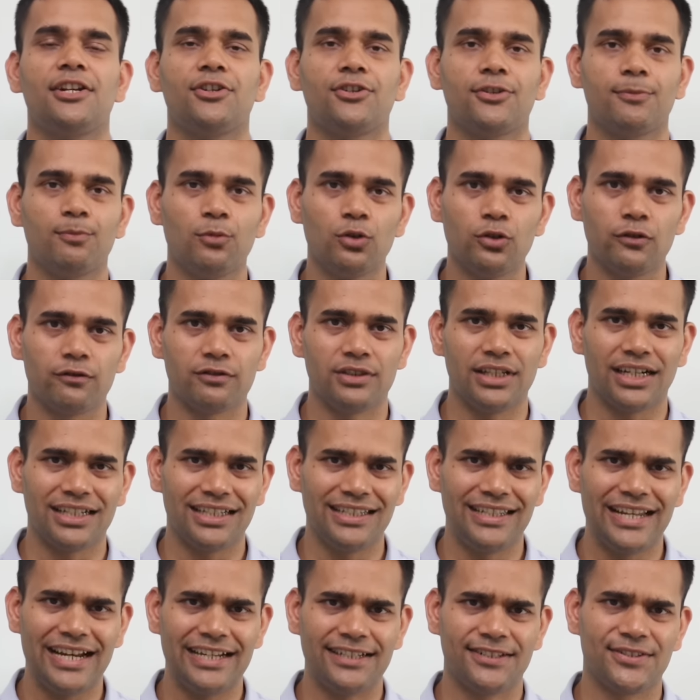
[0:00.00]
and remove the
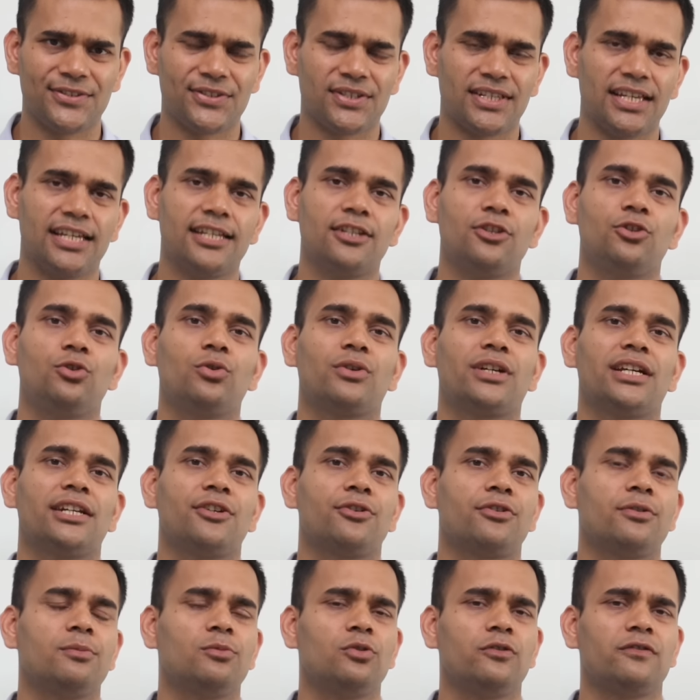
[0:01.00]
dead skin. You
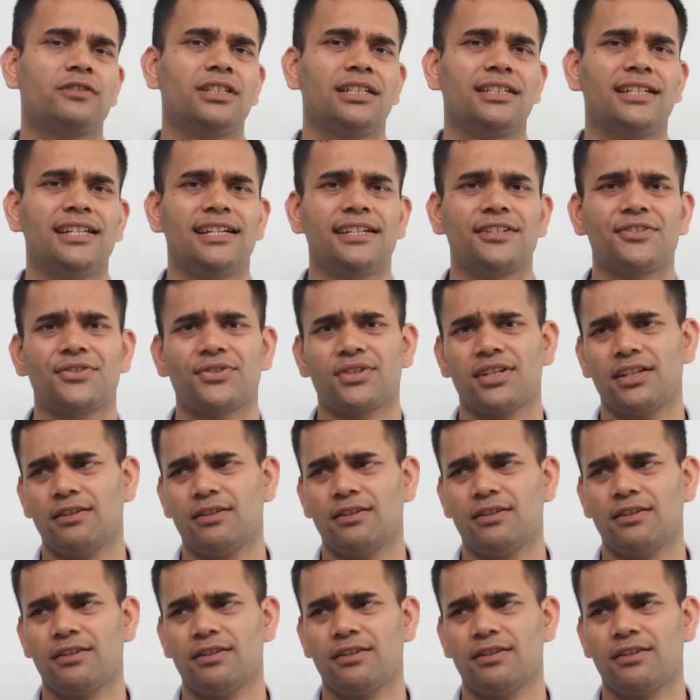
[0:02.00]
can remove the dead